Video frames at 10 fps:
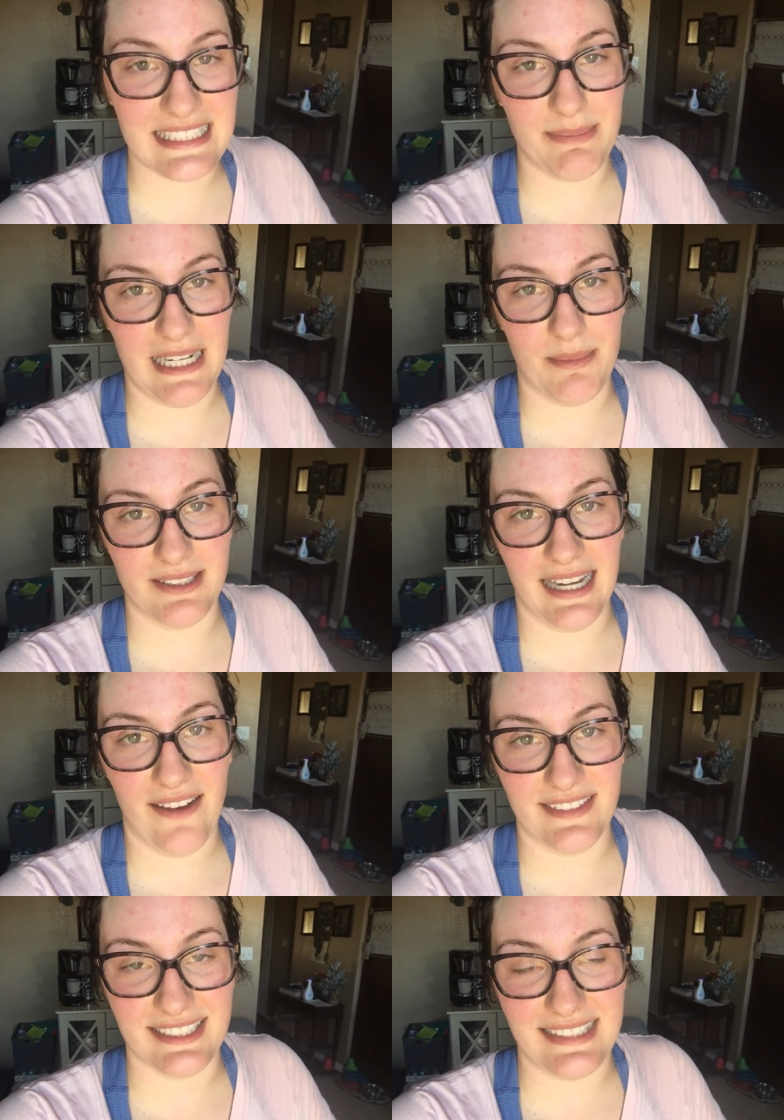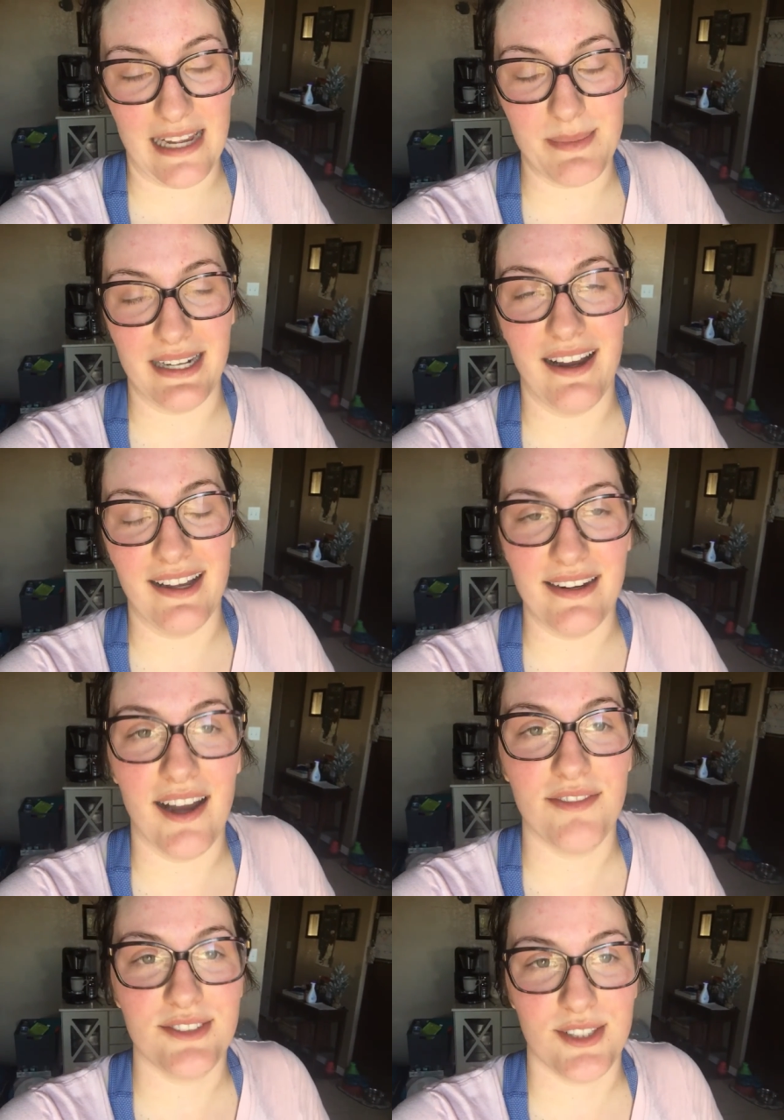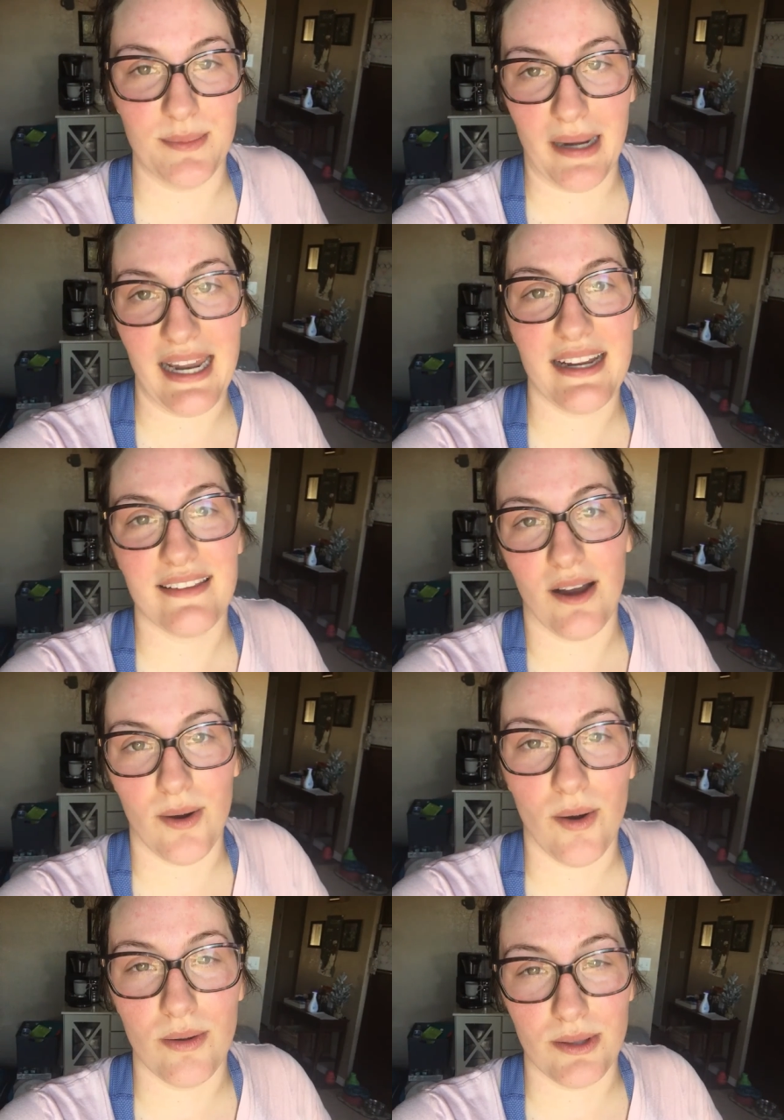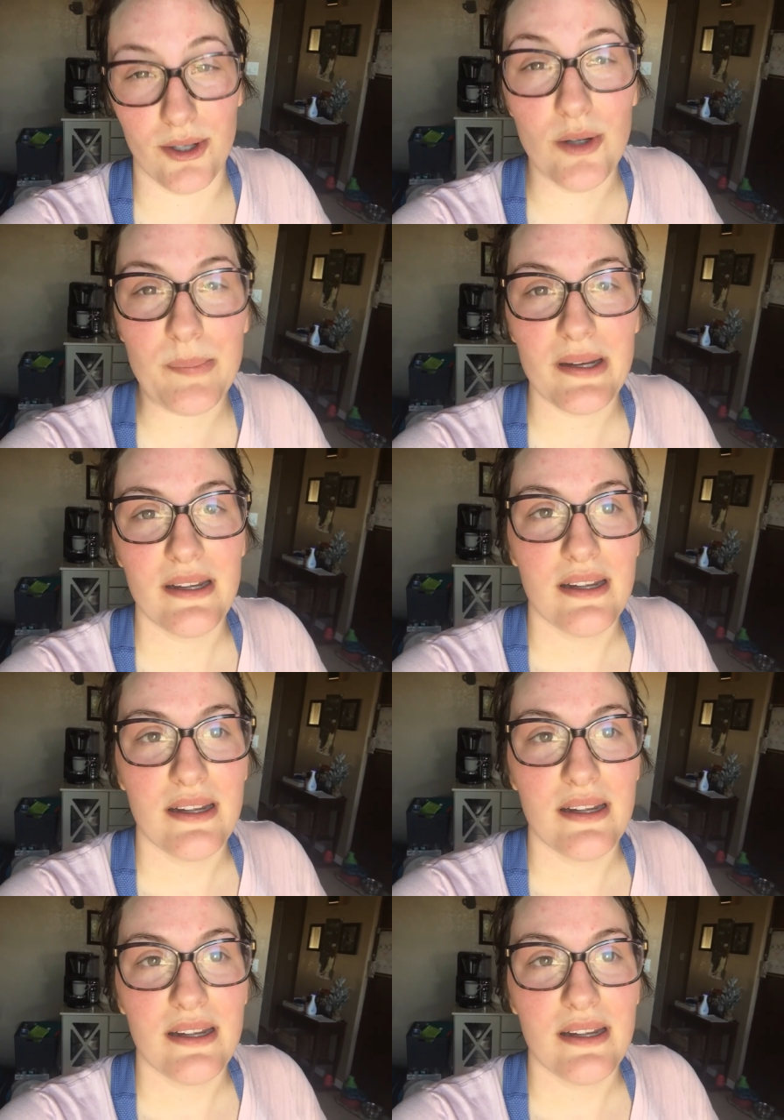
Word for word: to be able to have the stamina enough to bike that whole loop.